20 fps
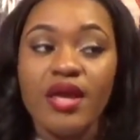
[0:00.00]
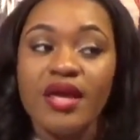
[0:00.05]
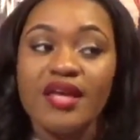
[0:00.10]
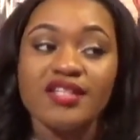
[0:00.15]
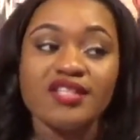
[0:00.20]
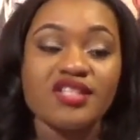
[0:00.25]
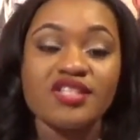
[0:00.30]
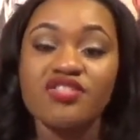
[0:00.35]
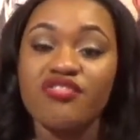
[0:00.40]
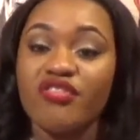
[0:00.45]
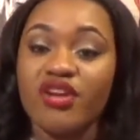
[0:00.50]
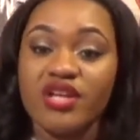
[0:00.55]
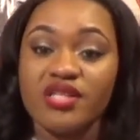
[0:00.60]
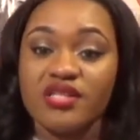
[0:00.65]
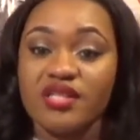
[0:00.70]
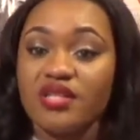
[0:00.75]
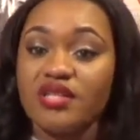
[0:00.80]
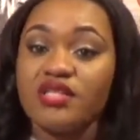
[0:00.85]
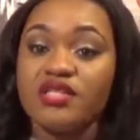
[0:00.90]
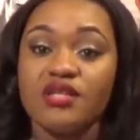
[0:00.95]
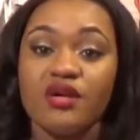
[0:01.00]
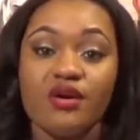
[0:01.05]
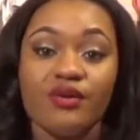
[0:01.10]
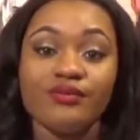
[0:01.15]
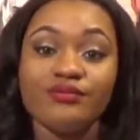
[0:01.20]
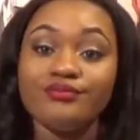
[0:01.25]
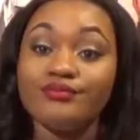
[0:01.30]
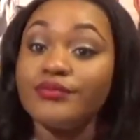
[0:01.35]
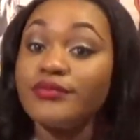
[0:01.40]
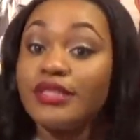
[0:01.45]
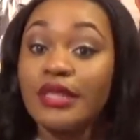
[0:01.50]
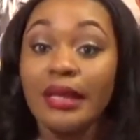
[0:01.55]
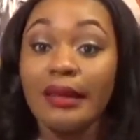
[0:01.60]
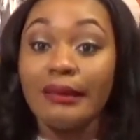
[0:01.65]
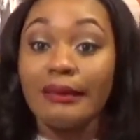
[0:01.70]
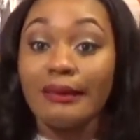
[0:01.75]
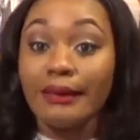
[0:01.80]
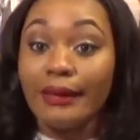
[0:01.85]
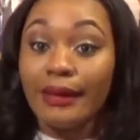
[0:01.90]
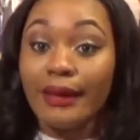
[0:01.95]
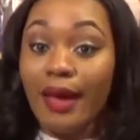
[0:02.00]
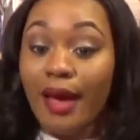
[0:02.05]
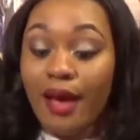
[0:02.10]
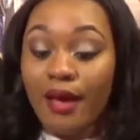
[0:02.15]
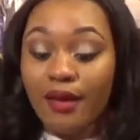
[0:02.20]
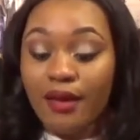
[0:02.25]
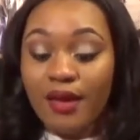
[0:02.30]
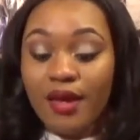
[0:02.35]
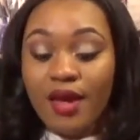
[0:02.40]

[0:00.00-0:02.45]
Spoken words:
It's just crazy. So, yeah.